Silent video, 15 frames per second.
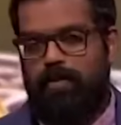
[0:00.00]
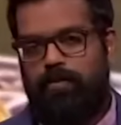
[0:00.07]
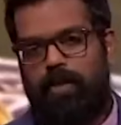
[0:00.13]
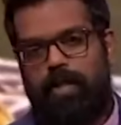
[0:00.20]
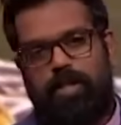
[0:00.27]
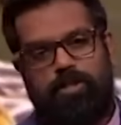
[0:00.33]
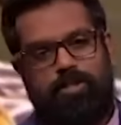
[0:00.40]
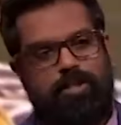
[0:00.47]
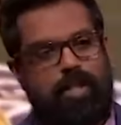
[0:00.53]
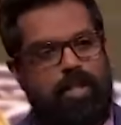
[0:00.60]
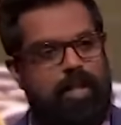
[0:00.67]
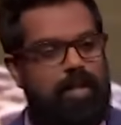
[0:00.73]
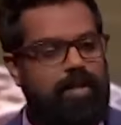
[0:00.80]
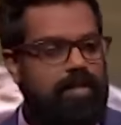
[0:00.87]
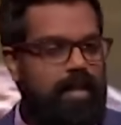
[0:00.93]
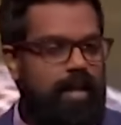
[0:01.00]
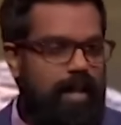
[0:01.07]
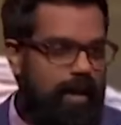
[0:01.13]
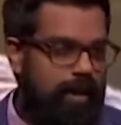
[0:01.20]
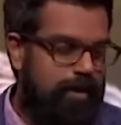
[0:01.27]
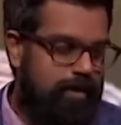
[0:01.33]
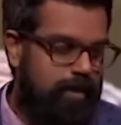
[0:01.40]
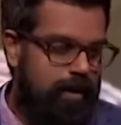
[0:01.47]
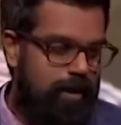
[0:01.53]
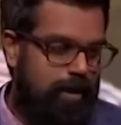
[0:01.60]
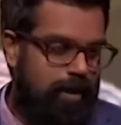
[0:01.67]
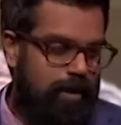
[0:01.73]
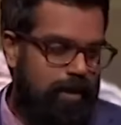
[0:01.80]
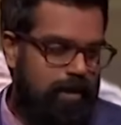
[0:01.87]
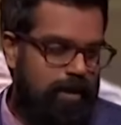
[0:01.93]
our first child, and
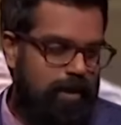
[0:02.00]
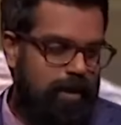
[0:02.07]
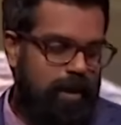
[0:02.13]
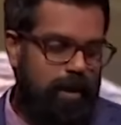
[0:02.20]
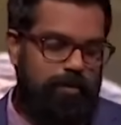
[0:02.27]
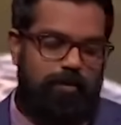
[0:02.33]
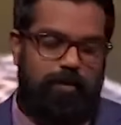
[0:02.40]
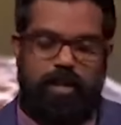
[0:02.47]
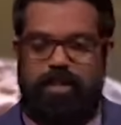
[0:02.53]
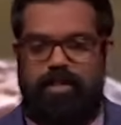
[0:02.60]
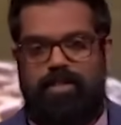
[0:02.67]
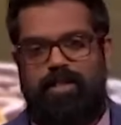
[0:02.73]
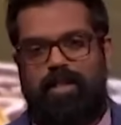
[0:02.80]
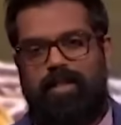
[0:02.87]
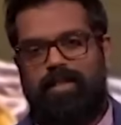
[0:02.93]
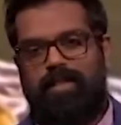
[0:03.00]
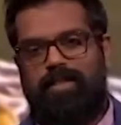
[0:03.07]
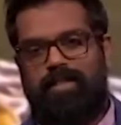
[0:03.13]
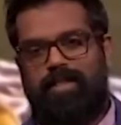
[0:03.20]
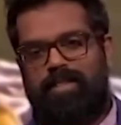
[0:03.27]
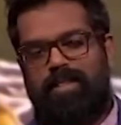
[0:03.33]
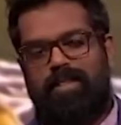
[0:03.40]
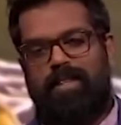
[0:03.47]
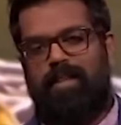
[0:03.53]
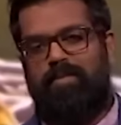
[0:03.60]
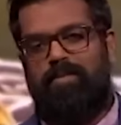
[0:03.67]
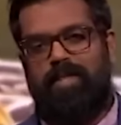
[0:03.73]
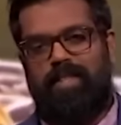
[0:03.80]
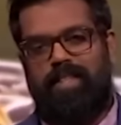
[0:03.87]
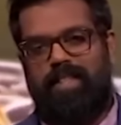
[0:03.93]
uh, our first child is such a
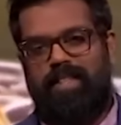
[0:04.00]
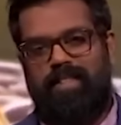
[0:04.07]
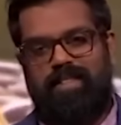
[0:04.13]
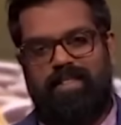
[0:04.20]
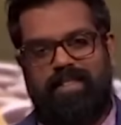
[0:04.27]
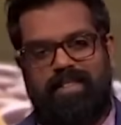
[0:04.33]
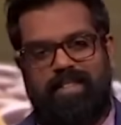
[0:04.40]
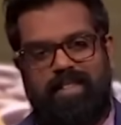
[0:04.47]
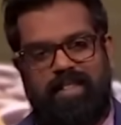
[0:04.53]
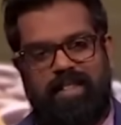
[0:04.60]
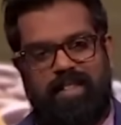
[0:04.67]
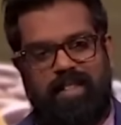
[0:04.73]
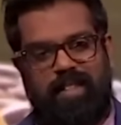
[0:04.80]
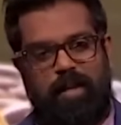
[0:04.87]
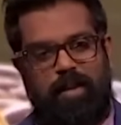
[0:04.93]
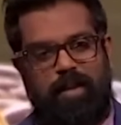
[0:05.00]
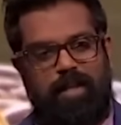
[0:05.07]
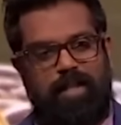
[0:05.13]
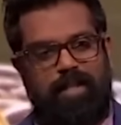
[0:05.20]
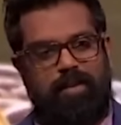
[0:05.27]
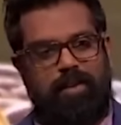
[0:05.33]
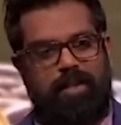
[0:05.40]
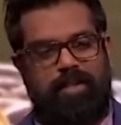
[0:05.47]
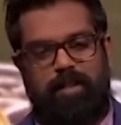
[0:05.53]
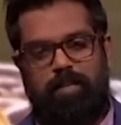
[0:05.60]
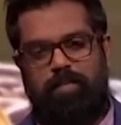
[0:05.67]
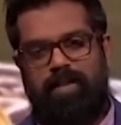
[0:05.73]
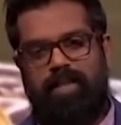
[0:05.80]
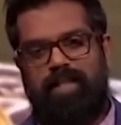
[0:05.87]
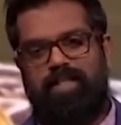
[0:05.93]
lovely kid. You know, he always says
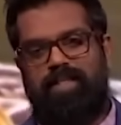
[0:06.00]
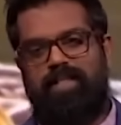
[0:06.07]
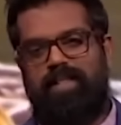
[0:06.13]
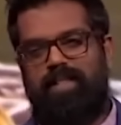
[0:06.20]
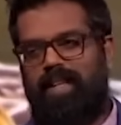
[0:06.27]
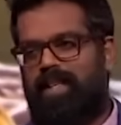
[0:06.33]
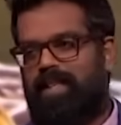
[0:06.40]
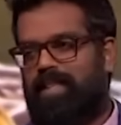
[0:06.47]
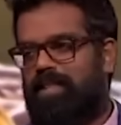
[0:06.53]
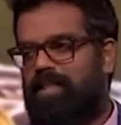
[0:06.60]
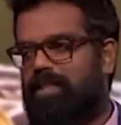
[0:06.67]
please and thank